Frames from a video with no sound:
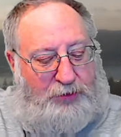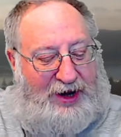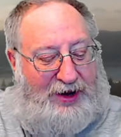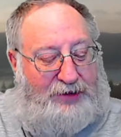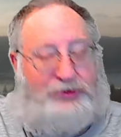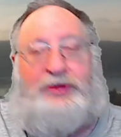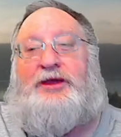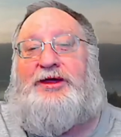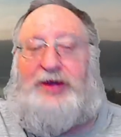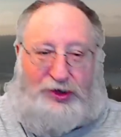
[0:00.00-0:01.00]
And
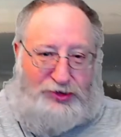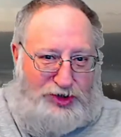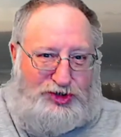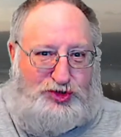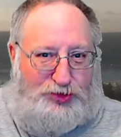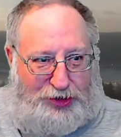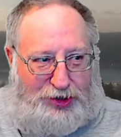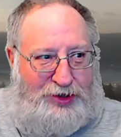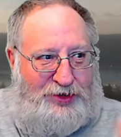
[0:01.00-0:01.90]
initially,